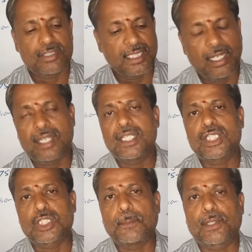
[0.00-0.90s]
in
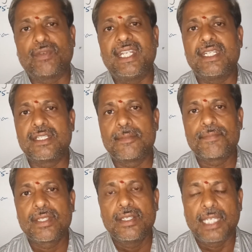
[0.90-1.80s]
order to provide
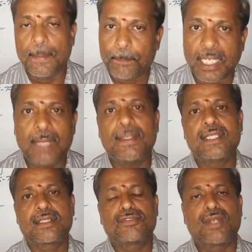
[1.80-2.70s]

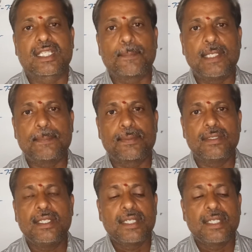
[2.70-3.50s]
employment for the people,